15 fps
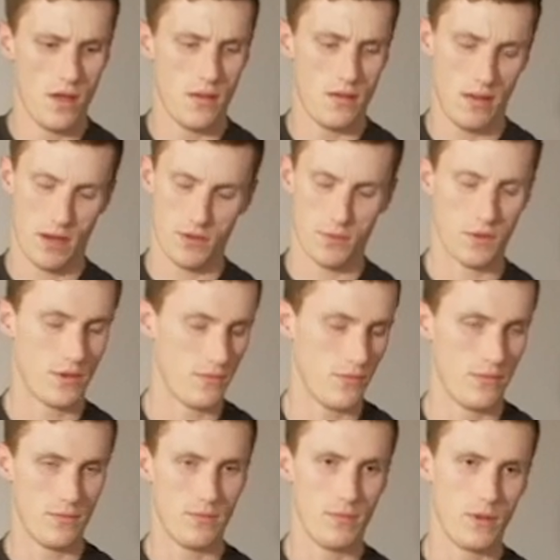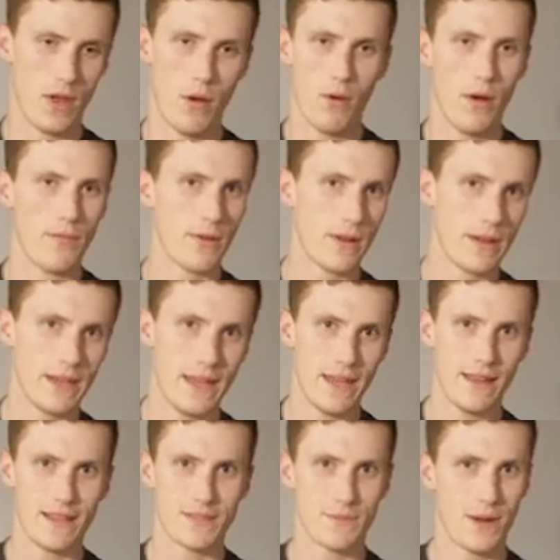I just wanted to go over it again.
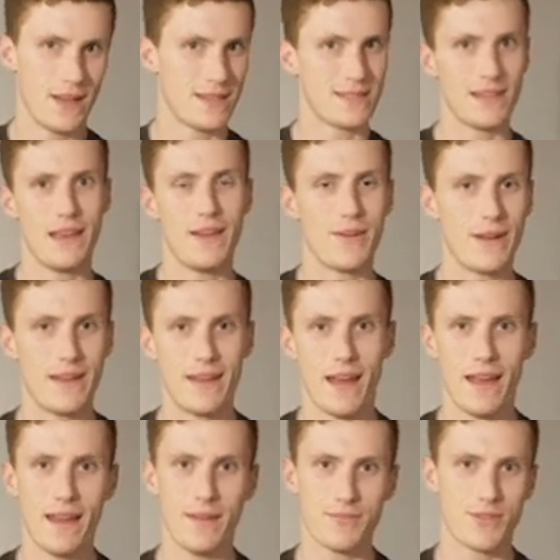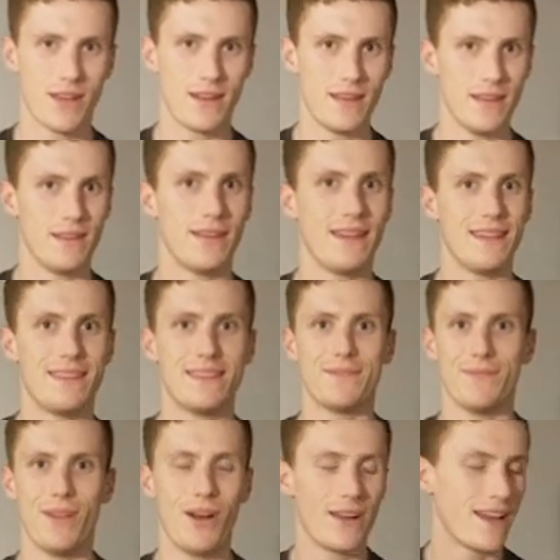That's why it's later at night. I'm trying to get this
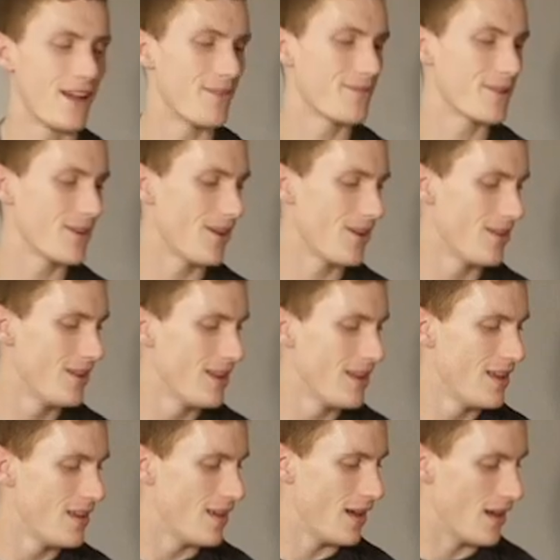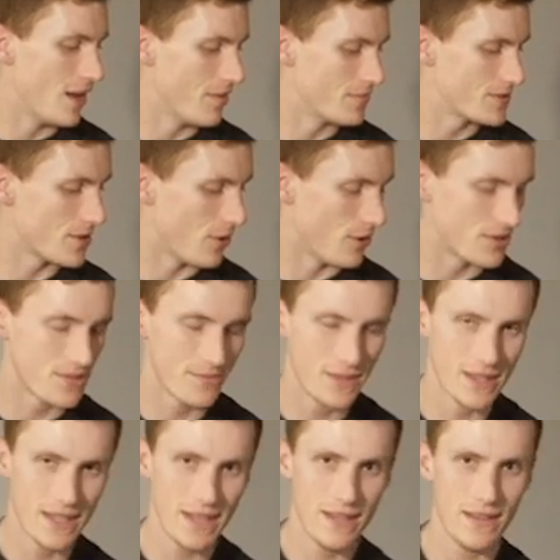vlog out for y'all. So
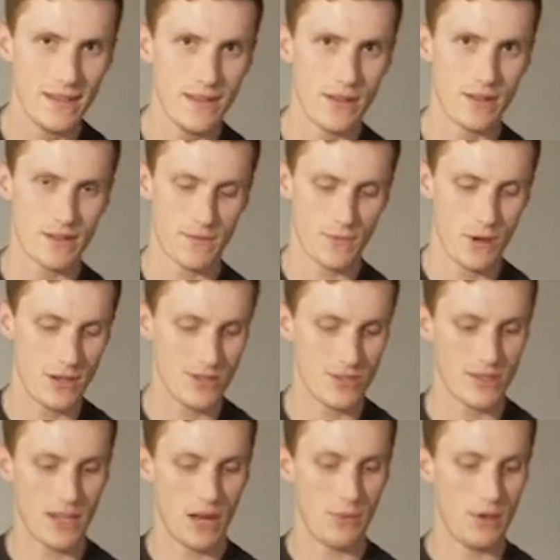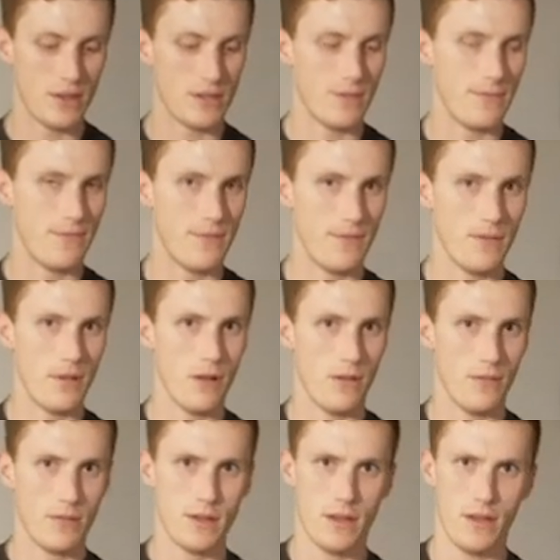ultimately, there's some questions that I wanted
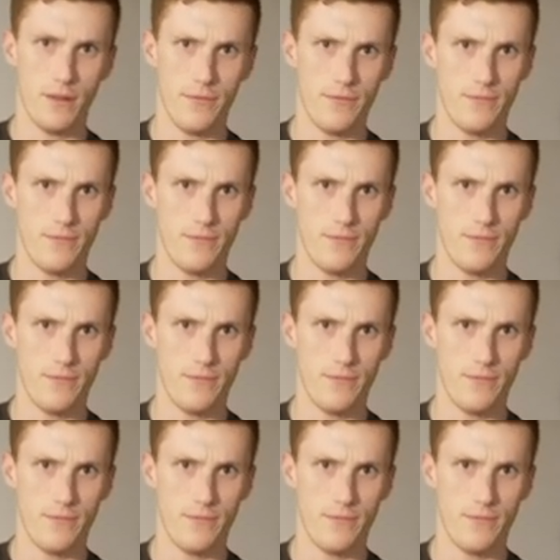to